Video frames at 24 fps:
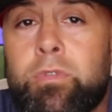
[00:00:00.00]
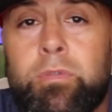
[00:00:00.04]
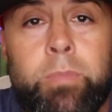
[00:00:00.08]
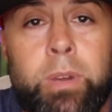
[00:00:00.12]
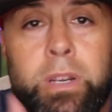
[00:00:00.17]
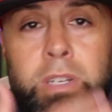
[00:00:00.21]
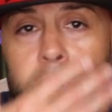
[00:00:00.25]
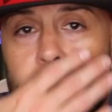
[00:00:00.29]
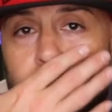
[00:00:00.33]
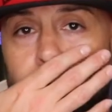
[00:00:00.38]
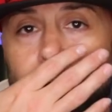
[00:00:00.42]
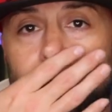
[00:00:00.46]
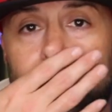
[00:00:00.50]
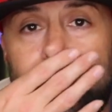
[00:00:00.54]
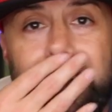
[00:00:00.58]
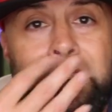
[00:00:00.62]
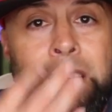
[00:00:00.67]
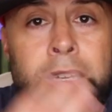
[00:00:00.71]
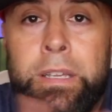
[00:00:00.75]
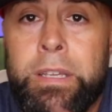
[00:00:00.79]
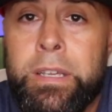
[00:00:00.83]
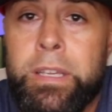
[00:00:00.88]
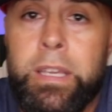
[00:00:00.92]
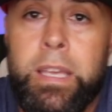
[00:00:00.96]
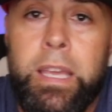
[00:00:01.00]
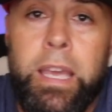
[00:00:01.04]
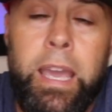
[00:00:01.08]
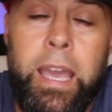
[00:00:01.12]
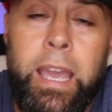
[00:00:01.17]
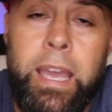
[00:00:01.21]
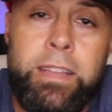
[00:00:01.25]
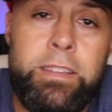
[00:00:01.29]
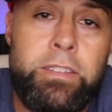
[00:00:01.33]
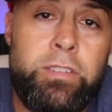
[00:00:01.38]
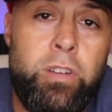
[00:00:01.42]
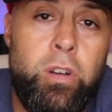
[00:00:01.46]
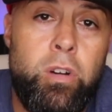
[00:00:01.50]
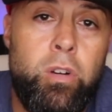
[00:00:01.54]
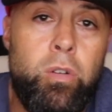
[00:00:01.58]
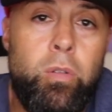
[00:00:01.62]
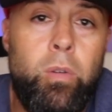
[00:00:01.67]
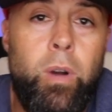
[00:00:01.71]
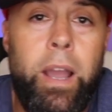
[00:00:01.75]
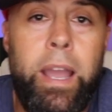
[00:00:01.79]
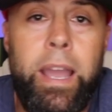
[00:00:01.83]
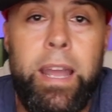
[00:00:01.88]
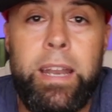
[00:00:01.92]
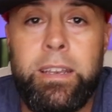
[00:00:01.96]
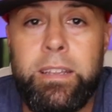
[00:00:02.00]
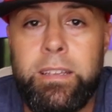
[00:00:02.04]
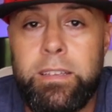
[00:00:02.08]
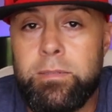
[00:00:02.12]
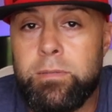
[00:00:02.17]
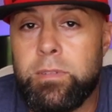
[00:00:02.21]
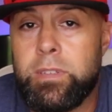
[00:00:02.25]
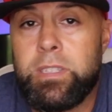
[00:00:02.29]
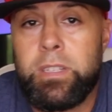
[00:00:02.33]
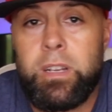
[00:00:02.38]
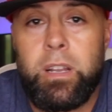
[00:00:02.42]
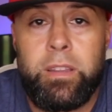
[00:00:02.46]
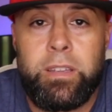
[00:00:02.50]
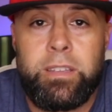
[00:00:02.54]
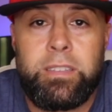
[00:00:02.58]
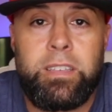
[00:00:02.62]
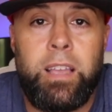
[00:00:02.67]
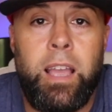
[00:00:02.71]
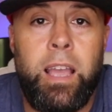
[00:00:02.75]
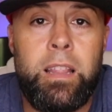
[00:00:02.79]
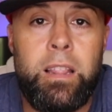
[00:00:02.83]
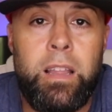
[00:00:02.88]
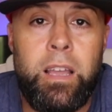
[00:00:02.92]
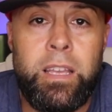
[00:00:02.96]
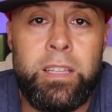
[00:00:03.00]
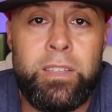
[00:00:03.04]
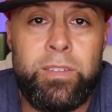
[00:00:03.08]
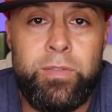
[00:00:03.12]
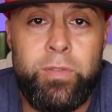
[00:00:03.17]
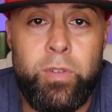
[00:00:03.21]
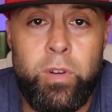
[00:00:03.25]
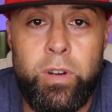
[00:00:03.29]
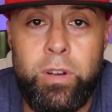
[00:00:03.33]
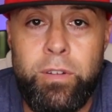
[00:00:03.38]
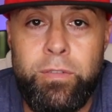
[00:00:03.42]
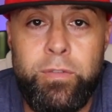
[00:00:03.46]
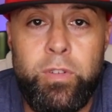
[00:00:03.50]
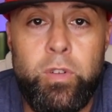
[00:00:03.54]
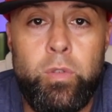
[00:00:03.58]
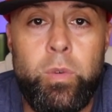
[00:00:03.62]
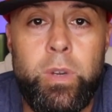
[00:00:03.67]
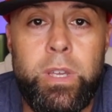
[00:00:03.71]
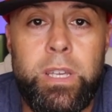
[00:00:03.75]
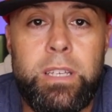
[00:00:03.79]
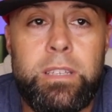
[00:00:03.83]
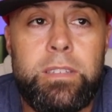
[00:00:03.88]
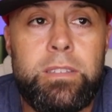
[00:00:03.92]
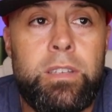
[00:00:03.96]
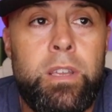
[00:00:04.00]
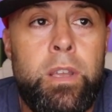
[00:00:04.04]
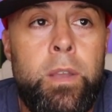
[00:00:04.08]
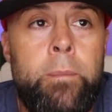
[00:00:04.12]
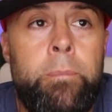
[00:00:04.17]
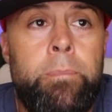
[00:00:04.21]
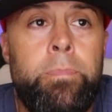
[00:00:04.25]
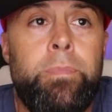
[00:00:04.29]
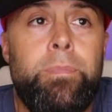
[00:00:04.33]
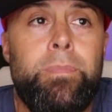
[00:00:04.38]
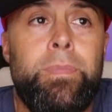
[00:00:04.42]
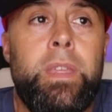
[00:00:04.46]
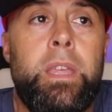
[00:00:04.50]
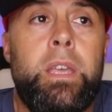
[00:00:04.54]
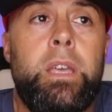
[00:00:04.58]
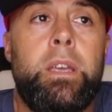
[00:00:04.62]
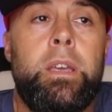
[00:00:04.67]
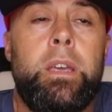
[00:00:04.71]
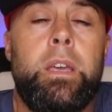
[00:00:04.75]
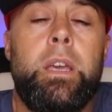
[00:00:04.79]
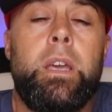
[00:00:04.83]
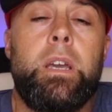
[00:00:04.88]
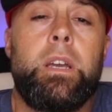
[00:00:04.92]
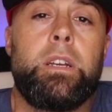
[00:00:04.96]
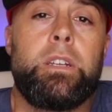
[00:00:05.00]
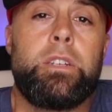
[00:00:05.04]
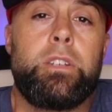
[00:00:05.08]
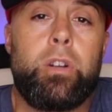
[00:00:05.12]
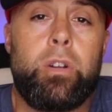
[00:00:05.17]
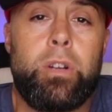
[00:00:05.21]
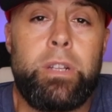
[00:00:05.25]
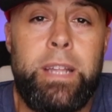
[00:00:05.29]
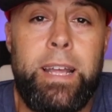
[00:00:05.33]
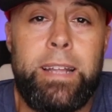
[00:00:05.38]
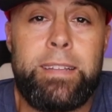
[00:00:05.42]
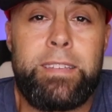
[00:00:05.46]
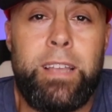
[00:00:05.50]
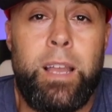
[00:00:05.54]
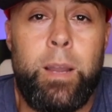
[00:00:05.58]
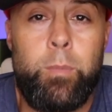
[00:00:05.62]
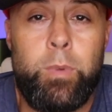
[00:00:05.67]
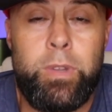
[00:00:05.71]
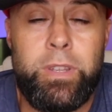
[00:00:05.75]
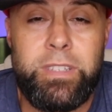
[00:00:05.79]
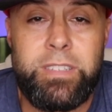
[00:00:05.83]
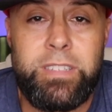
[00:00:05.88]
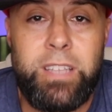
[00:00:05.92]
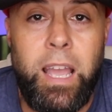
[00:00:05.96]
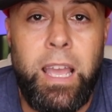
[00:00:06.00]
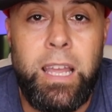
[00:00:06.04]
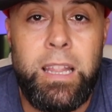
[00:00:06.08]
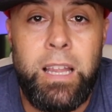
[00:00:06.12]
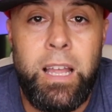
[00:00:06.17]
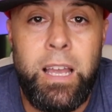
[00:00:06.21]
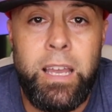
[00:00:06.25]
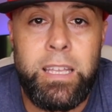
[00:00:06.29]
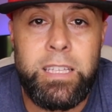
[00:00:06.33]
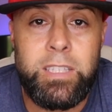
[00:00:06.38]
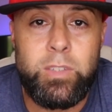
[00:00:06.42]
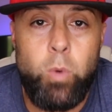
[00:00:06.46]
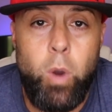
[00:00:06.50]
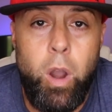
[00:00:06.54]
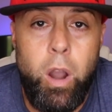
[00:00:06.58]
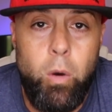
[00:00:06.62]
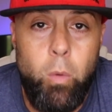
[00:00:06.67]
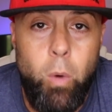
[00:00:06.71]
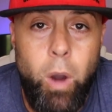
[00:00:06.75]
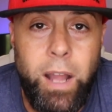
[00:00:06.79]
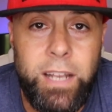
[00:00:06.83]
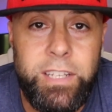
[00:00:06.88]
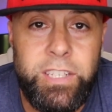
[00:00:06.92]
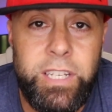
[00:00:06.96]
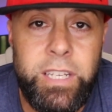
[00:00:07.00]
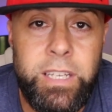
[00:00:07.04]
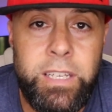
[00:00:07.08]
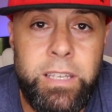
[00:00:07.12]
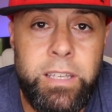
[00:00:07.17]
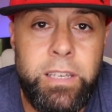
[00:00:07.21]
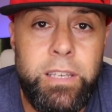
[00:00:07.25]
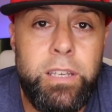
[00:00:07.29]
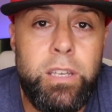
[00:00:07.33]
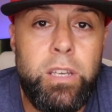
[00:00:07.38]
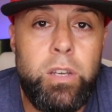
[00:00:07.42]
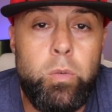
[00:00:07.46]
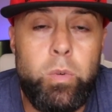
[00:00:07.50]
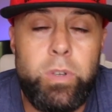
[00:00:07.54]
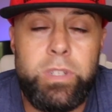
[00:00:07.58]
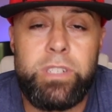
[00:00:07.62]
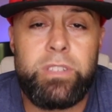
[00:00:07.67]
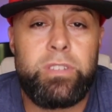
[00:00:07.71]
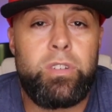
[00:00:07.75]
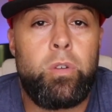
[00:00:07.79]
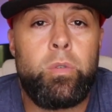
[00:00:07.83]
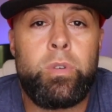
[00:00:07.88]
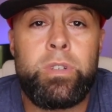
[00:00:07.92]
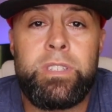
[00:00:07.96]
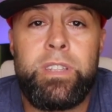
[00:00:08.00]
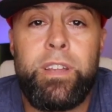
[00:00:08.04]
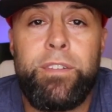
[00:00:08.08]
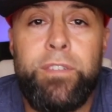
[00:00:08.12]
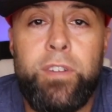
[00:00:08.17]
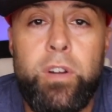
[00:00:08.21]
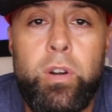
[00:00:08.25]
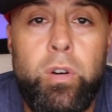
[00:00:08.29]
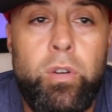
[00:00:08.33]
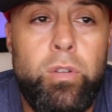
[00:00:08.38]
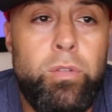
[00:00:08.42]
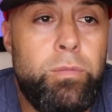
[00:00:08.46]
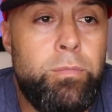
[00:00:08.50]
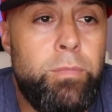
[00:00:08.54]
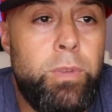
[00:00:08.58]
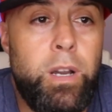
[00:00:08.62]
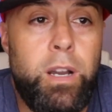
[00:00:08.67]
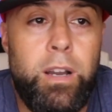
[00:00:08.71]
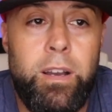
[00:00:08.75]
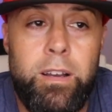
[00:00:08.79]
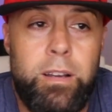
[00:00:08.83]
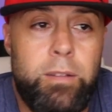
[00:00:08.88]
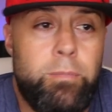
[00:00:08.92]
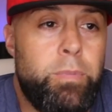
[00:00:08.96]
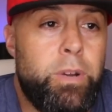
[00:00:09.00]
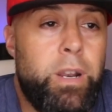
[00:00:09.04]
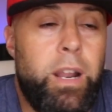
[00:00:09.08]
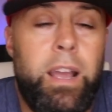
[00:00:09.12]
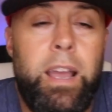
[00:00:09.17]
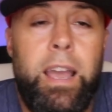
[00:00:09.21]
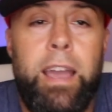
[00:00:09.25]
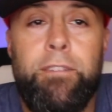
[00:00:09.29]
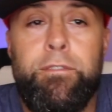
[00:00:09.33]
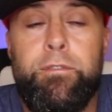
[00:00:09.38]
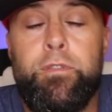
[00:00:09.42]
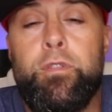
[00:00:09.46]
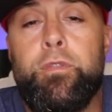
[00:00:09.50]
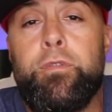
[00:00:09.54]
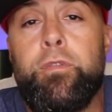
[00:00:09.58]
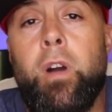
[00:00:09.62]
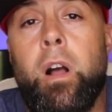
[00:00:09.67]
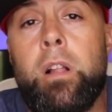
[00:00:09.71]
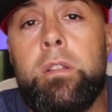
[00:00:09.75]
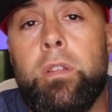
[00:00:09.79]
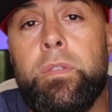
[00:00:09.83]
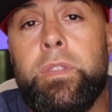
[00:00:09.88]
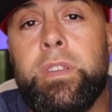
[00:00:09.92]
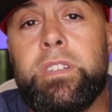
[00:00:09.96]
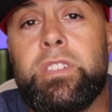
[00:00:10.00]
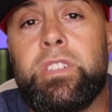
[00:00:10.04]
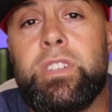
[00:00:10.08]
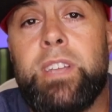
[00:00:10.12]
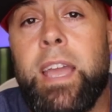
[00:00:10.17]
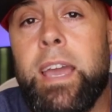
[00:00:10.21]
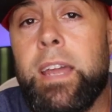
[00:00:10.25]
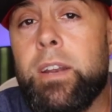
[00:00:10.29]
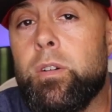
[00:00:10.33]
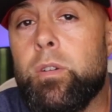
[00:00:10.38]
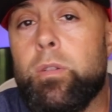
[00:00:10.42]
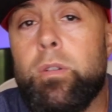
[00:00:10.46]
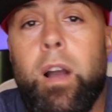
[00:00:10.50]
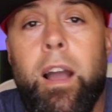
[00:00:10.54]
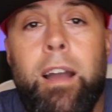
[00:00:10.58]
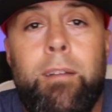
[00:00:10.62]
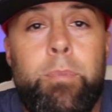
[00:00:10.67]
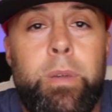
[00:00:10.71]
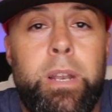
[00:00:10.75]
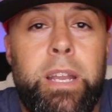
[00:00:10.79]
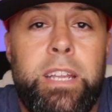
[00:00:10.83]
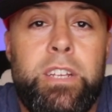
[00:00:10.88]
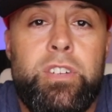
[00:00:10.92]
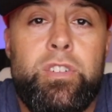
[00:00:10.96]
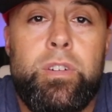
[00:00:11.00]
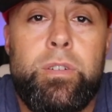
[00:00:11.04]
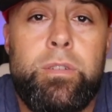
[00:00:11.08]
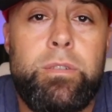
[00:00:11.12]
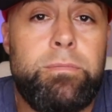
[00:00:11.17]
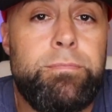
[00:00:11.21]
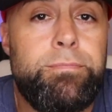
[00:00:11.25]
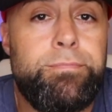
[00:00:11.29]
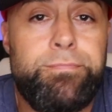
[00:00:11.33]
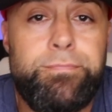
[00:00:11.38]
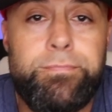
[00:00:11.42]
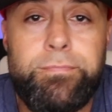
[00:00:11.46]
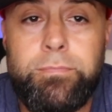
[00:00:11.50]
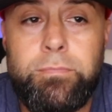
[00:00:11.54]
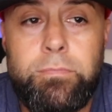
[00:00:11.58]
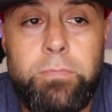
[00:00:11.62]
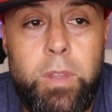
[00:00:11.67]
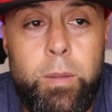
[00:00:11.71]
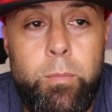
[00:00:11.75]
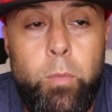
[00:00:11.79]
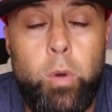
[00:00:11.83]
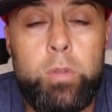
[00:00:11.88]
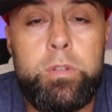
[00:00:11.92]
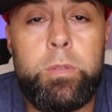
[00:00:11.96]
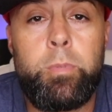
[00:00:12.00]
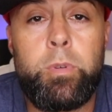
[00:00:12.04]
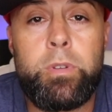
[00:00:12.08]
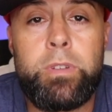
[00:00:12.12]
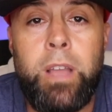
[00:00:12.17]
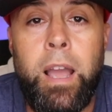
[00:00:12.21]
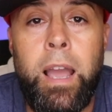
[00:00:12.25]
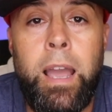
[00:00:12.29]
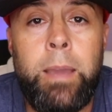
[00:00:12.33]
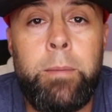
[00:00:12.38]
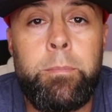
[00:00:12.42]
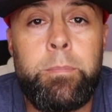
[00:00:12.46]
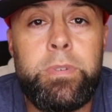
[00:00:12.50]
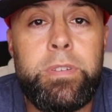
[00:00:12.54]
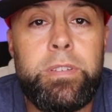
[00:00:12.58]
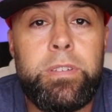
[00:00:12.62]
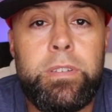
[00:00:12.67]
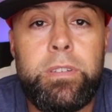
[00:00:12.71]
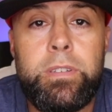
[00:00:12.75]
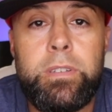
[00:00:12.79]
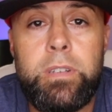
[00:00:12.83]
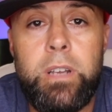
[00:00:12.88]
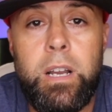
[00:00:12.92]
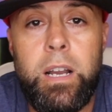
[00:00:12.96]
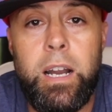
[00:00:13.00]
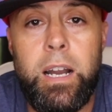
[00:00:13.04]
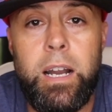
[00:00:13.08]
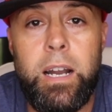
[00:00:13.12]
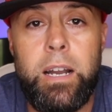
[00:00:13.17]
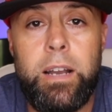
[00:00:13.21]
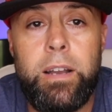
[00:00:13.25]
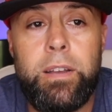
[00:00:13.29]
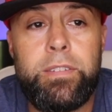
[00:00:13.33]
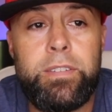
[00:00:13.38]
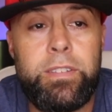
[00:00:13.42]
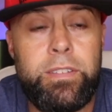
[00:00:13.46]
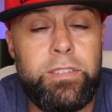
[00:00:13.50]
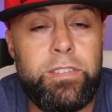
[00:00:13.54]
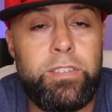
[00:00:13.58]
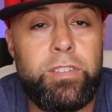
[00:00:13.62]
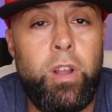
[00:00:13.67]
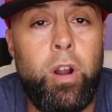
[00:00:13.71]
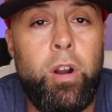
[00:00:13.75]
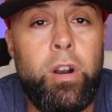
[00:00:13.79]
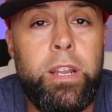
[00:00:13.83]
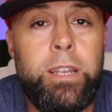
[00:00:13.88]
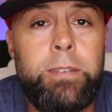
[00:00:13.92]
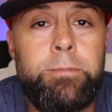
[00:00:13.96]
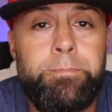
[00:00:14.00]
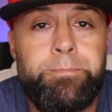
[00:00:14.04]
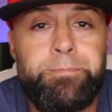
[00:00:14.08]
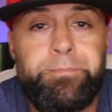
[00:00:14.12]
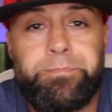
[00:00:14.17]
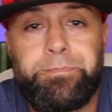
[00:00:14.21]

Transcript: my shoulder. And so I had to sit on the sidelines for a few weeks. During that time on the sidelines while watching, which is always difficult, but if you follow this channel, I've been injured multiple times since starting.